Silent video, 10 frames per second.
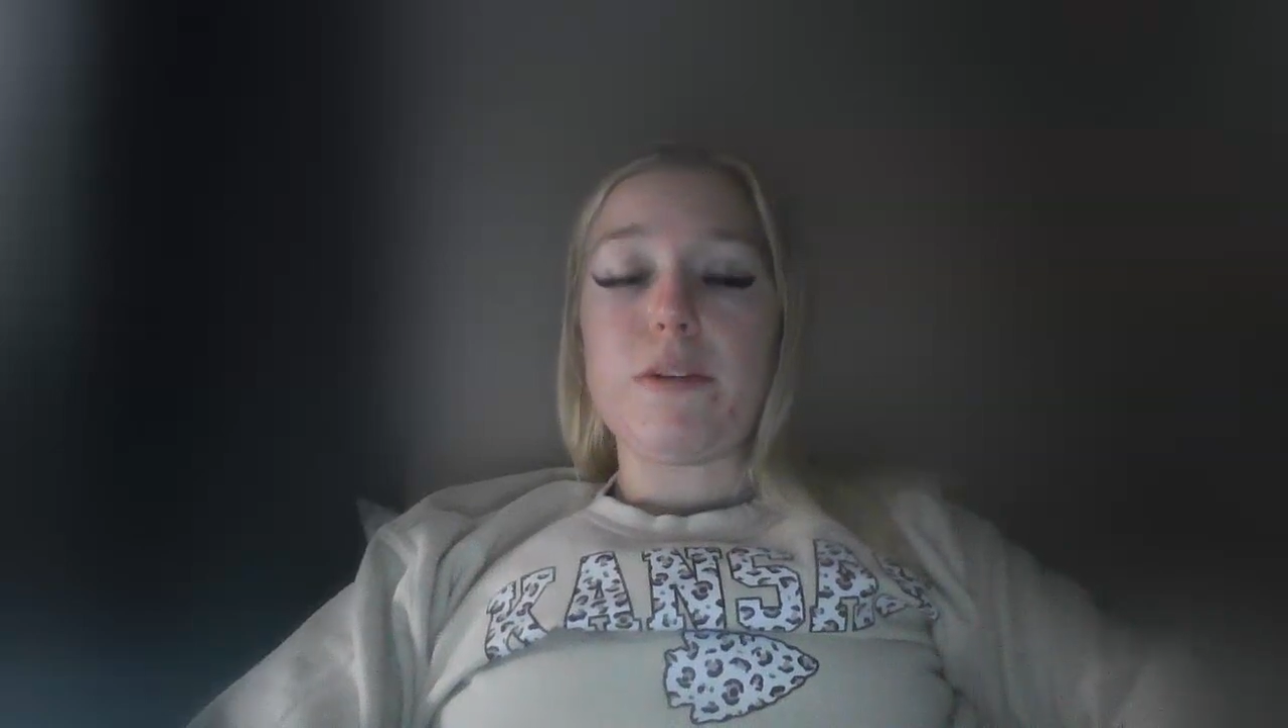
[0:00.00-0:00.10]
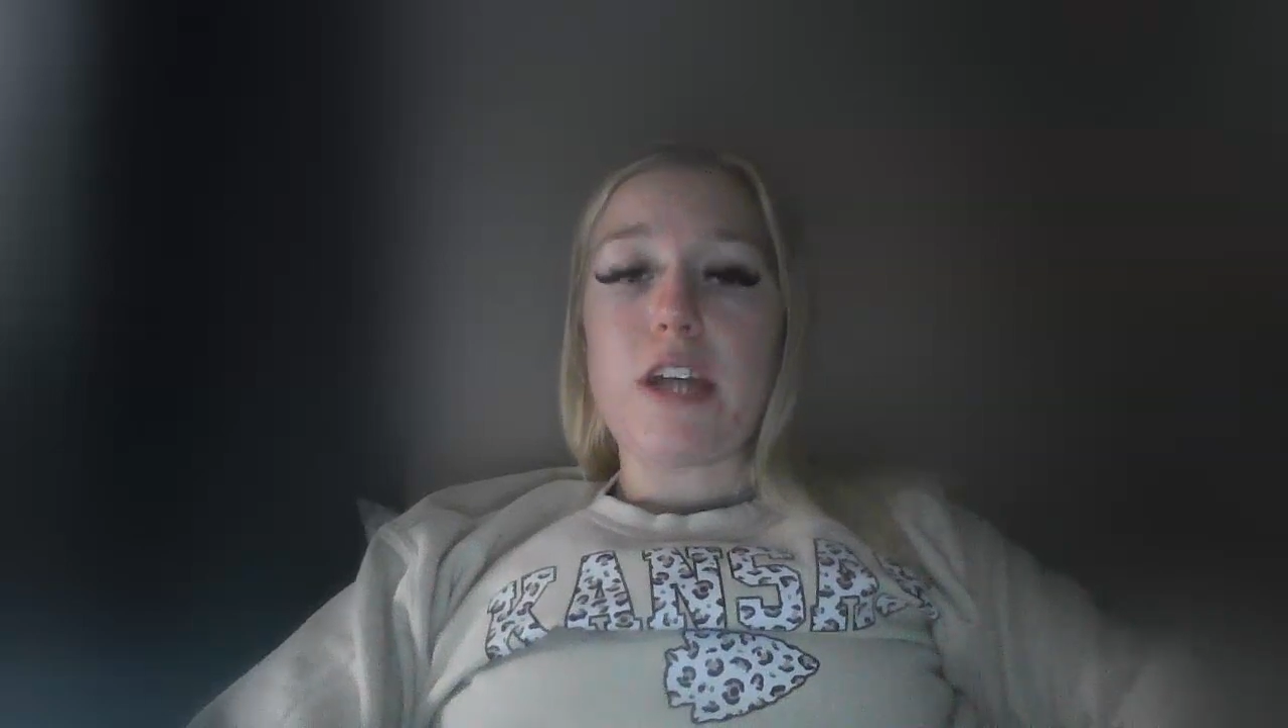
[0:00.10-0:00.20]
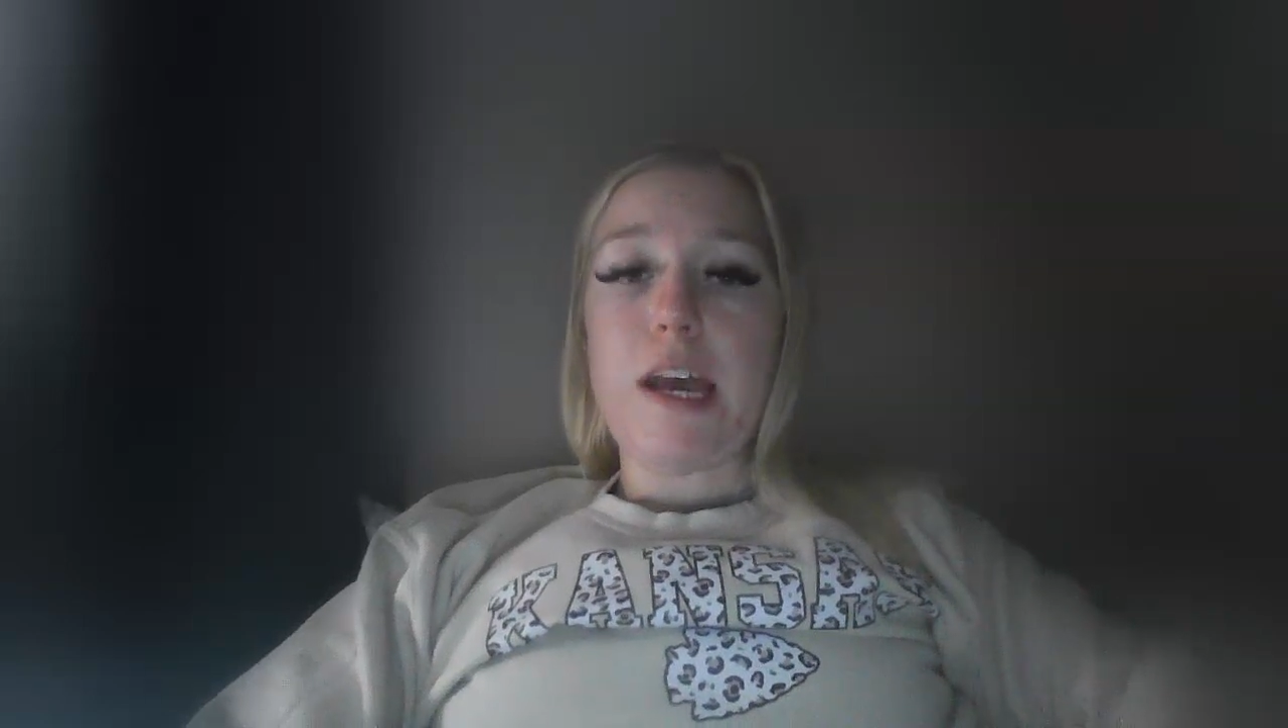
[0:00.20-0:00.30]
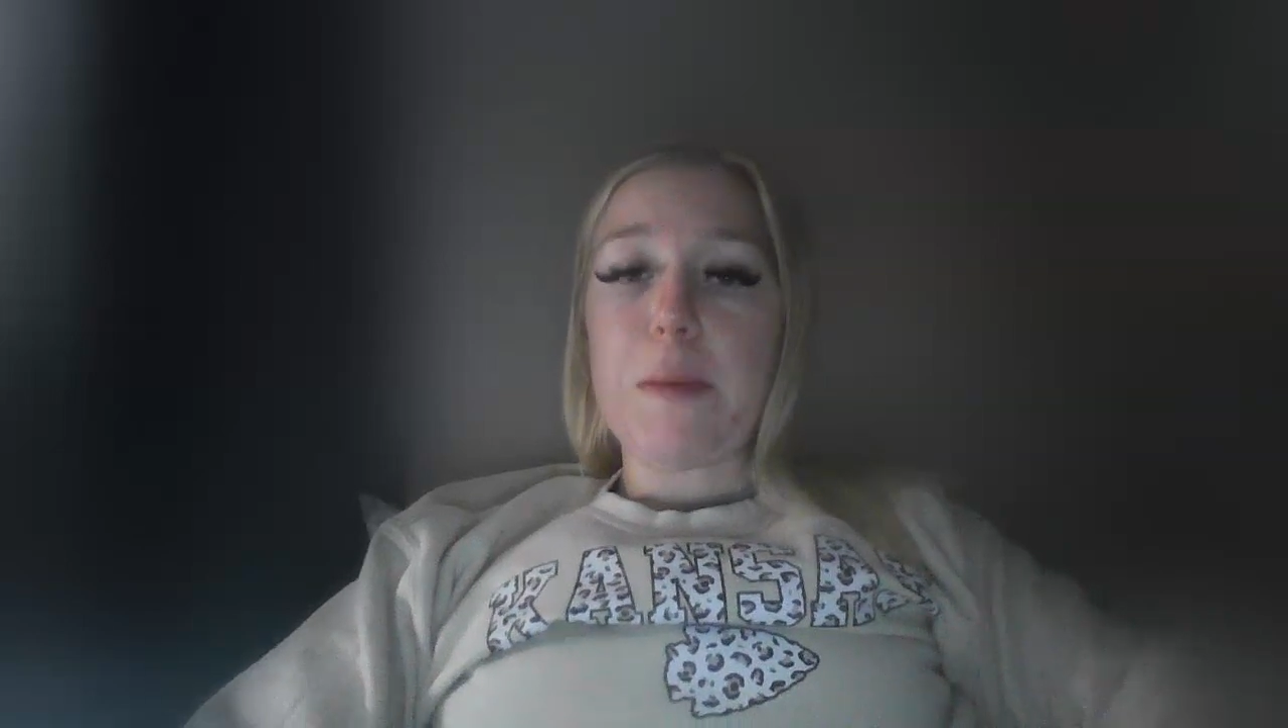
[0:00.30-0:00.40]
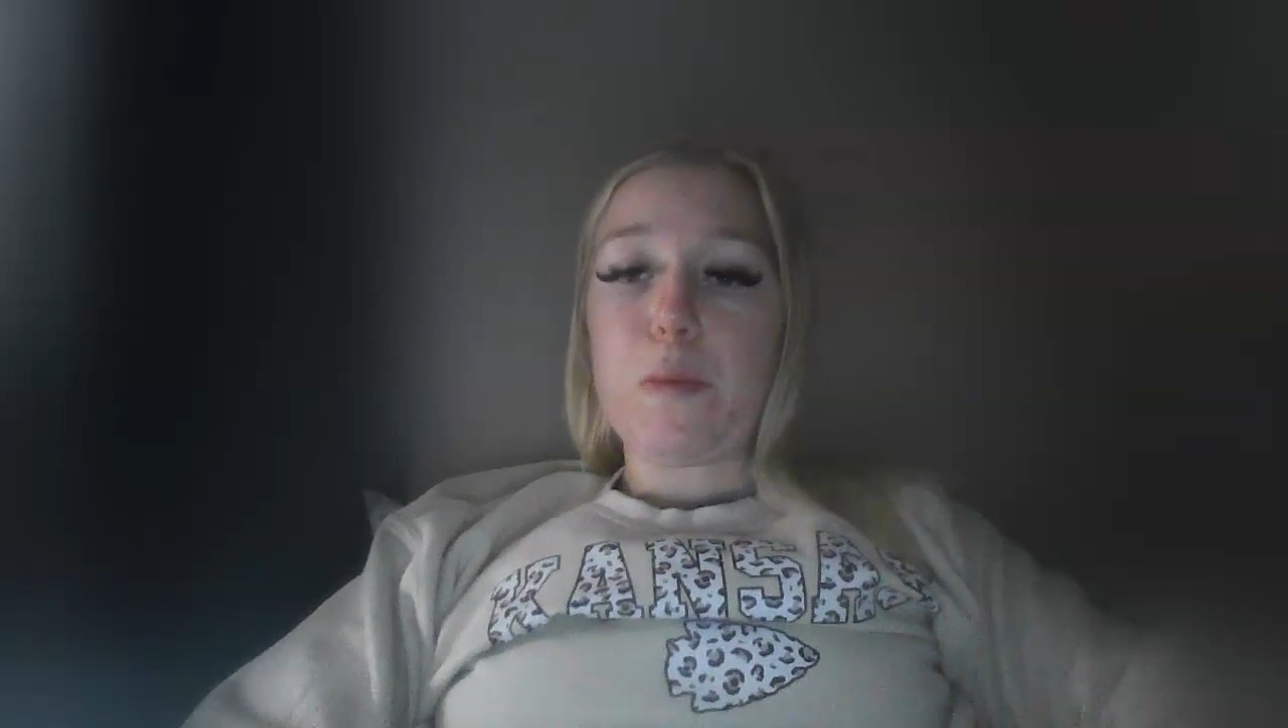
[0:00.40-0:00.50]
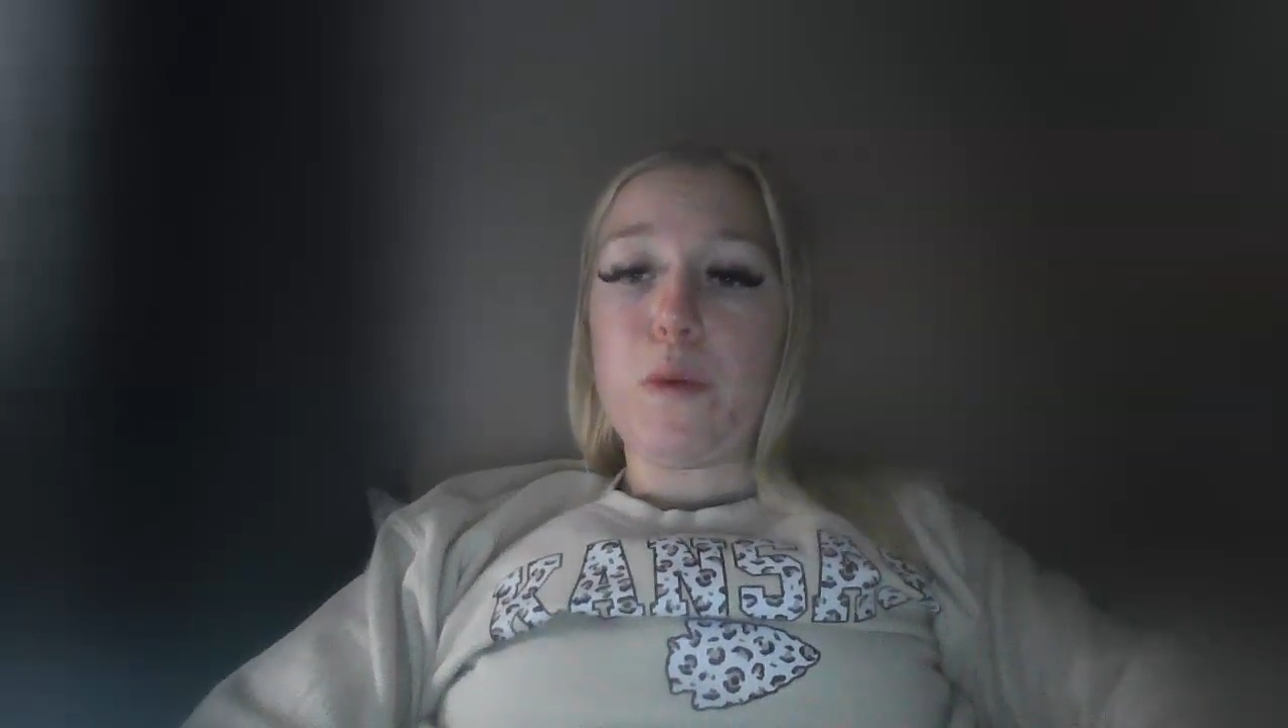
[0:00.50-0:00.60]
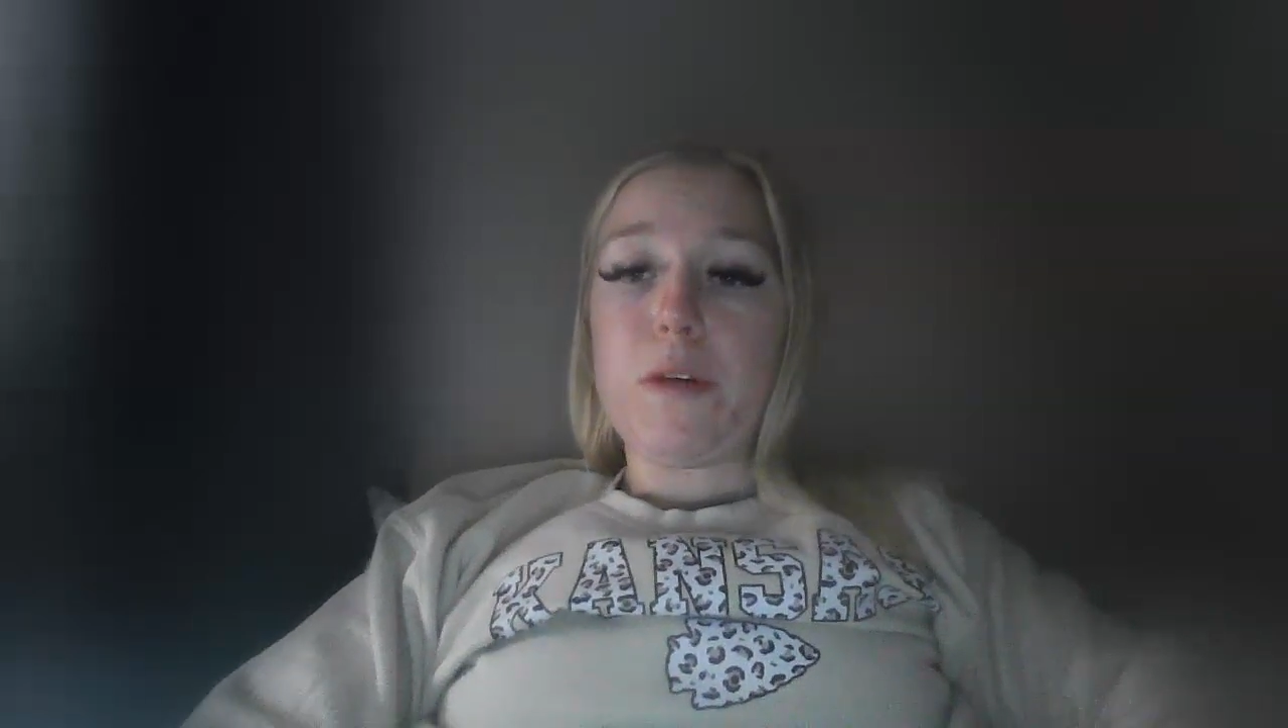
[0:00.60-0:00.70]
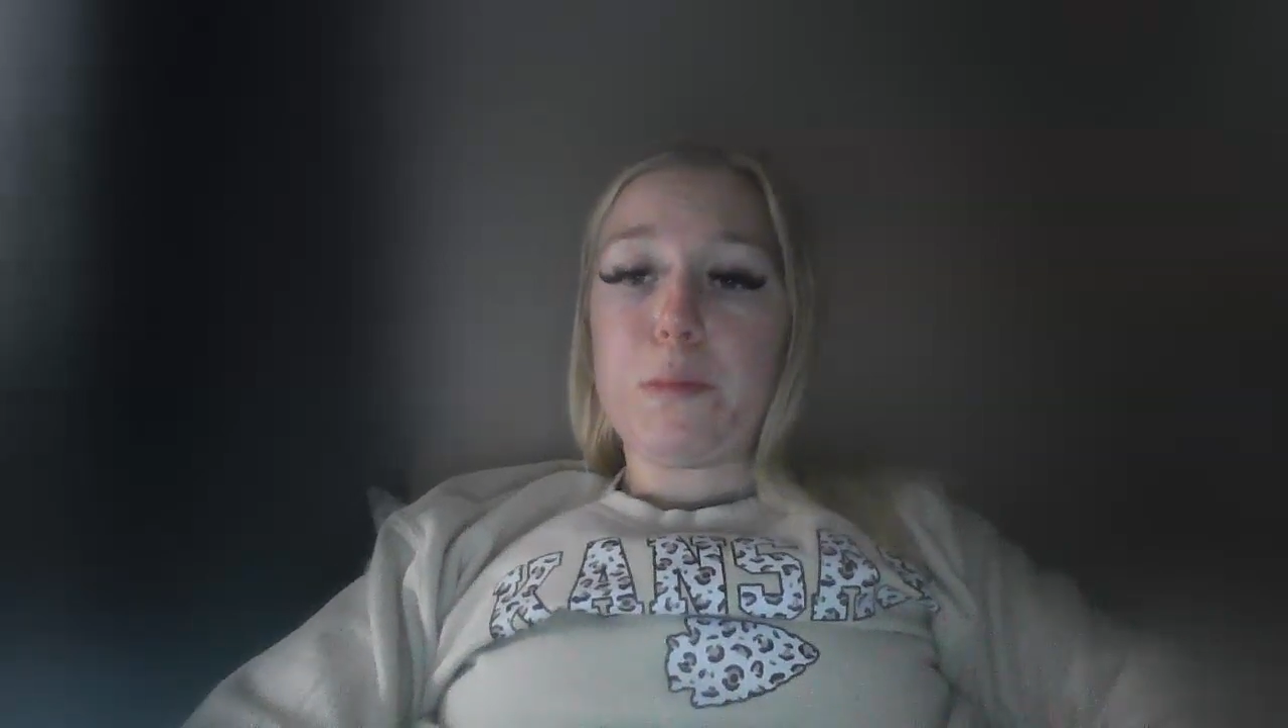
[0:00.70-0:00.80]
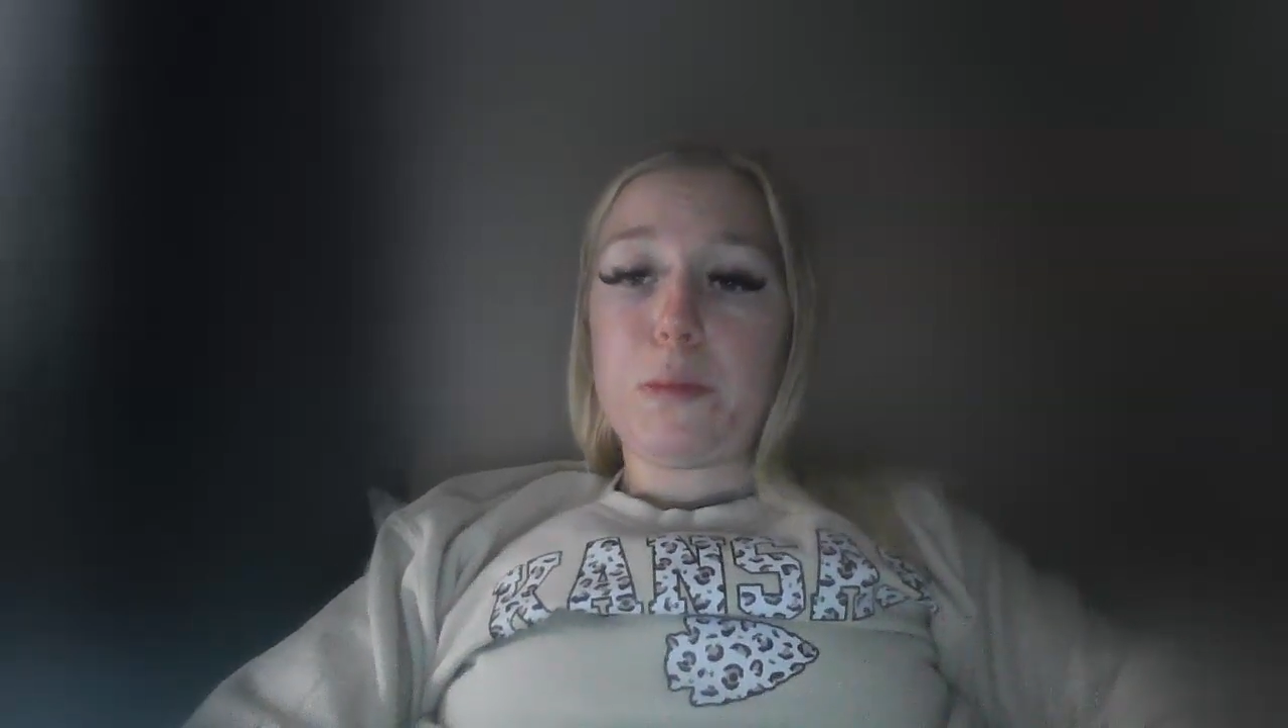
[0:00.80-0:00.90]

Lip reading: which I would